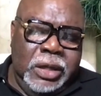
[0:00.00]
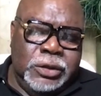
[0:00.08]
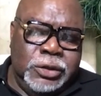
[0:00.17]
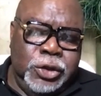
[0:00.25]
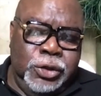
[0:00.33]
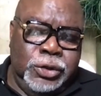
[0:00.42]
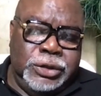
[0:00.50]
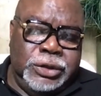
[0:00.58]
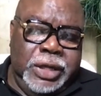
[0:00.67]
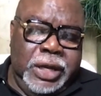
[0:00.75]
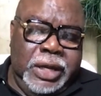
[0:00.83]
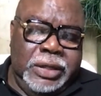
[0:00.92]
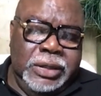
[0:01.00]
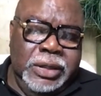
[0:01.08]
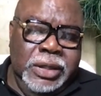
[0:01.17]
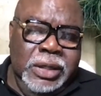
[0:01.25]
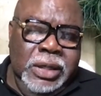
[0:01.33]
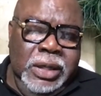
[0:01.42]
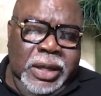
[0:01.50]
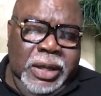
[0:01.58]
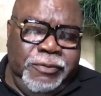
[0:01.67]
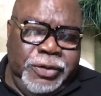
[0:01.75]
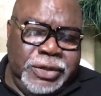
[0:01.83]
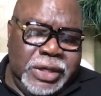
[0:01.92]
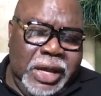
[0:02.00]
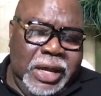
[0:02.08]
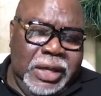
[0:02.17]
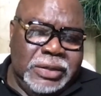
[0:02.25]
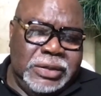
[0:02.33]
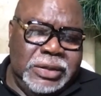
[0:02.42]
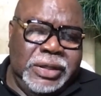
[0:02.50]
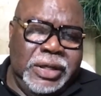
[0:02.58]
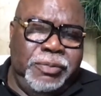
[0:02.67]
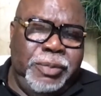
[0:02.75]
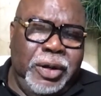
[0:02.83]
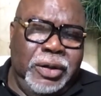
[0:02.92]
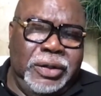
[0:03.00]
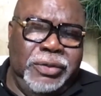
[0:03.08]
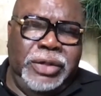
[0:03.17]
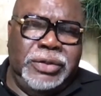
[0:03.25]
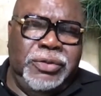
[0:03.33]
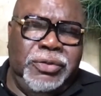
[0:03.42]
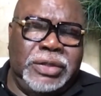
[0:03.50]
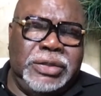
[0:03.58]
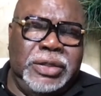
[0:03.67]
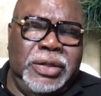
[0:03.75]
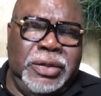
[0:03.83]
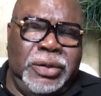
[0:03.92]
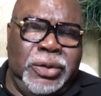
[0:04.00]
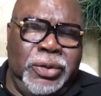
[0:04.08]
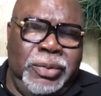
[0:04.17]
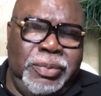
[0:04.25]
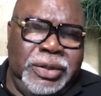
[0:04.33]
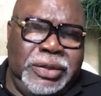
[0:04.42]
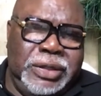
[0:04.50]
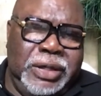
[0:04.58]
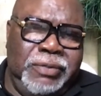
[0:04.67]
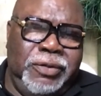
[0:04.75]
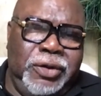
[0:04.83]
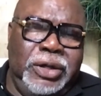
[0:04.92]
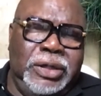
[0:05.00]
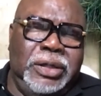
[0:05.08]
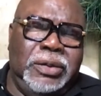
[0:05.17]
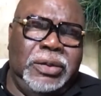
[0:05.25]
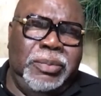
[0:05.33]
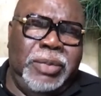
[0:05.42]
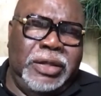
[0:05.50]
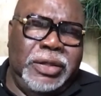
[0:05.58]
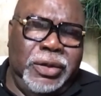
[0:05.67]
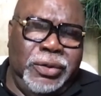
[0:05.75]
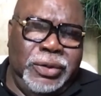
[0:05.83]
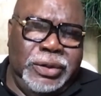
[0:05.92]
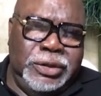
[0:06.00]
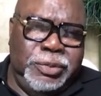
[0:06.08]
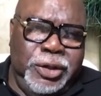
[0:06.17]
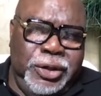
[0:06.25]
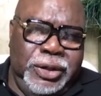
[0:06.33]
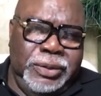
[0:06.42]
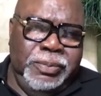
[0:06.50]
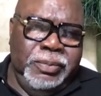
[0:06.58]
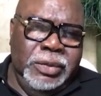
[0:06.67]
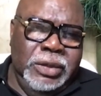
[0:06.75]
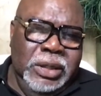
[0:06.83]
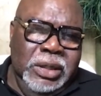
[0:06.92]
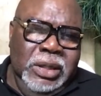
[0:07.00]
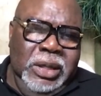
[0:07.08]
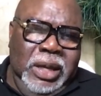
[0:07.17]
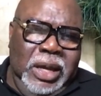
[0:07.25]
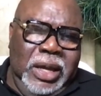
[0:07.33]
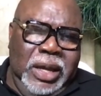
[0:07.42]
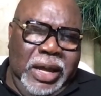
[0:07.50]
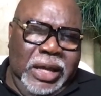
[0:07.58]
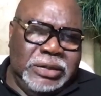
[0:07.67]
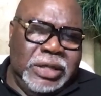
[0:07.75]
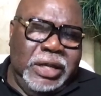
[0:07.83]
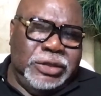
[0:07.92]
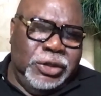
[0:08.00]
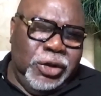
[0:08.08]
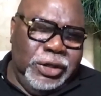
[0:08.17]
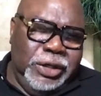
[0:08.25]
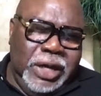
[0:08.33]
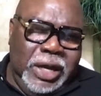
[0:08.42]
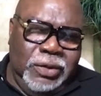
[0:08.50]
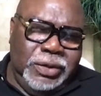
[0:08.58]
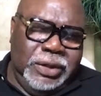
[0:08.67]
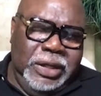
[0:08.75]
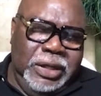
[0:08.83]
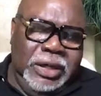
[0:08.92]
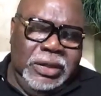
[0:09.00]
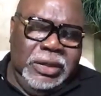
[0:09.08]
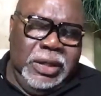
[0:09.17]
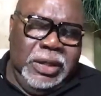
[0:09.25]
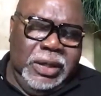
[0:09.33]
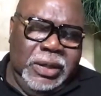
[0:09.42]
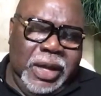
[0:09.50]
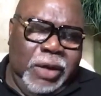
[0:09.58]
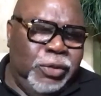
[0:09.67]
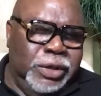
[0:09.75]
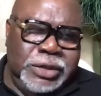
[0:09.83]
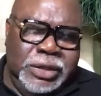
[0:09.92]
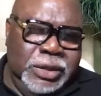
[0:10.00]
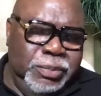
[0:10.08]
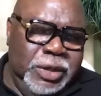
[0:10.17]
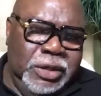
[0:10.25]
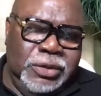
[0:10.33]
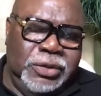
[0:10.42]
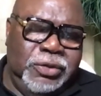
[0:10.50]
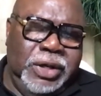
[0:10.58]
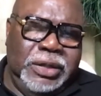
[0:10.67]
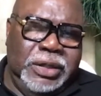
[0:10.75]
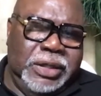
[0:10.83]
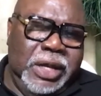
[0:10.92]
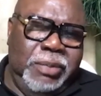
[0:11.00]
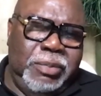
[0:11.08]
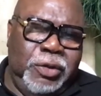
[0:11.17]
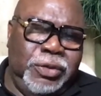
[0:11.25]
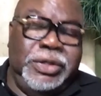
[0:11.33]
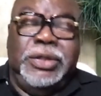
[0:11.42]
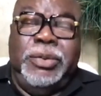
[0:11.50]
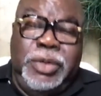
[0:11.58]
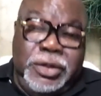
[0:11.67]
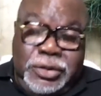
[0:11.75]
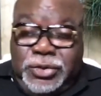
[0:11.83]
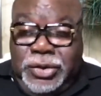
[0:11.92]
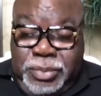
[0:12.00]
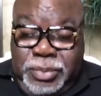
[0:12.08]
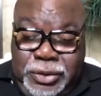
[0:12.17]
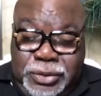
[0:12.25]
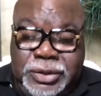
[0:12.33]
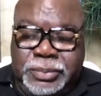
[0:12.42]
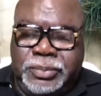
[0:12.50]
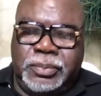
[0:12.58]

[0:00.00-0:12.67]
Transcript: church that emphasized the death, burial, and resurrection of the Lord, but said very little about the Holy Spirit. As I started out in, I wasn't in ministry at the time, I was in the ministry of music.